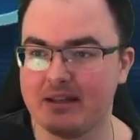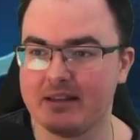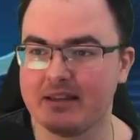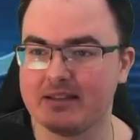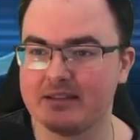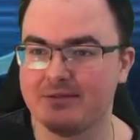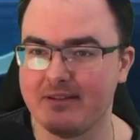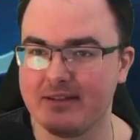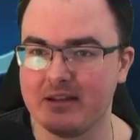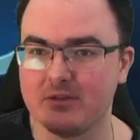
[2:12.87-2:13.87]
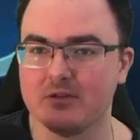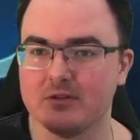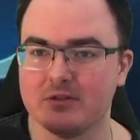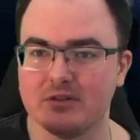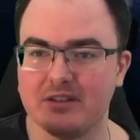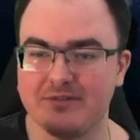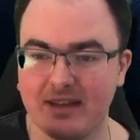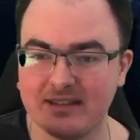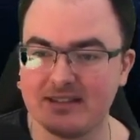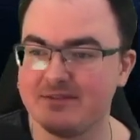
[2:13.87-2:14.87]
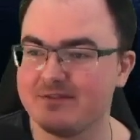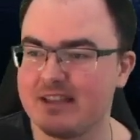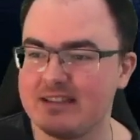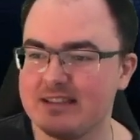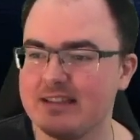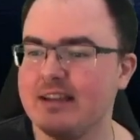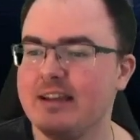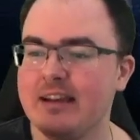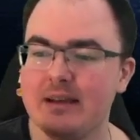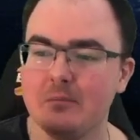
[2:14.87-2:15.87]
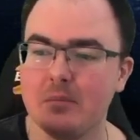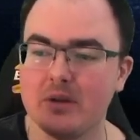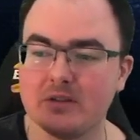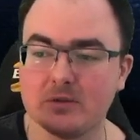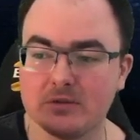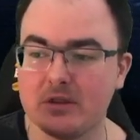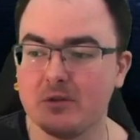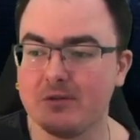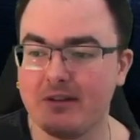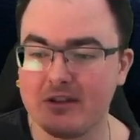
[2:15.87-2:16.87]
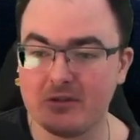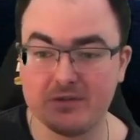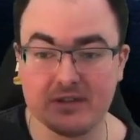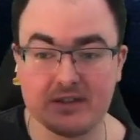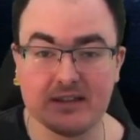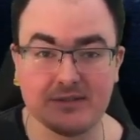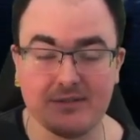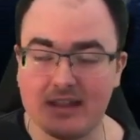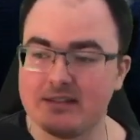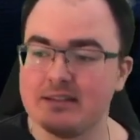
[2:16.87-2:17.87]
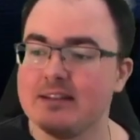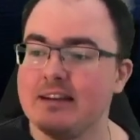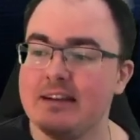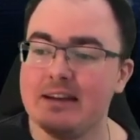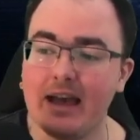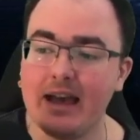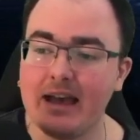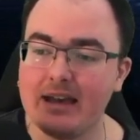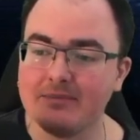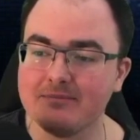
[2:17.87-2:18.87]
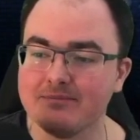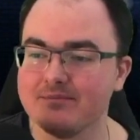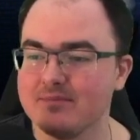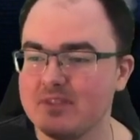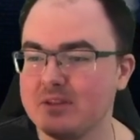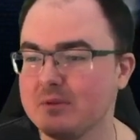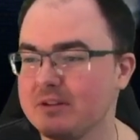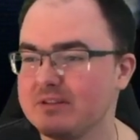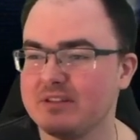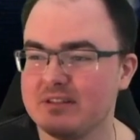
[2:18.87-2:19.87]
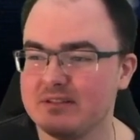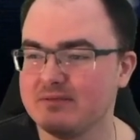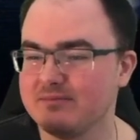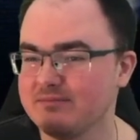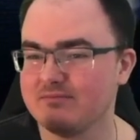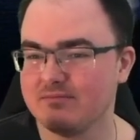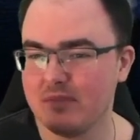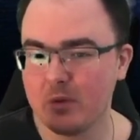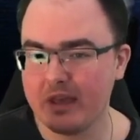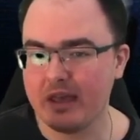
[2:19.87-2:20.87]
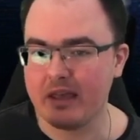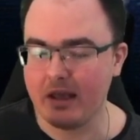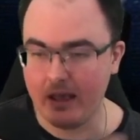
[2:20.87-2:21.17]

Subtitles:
I think it's a very good defensive Zeta, but it's also very useful in this event. The other ones, they're okay.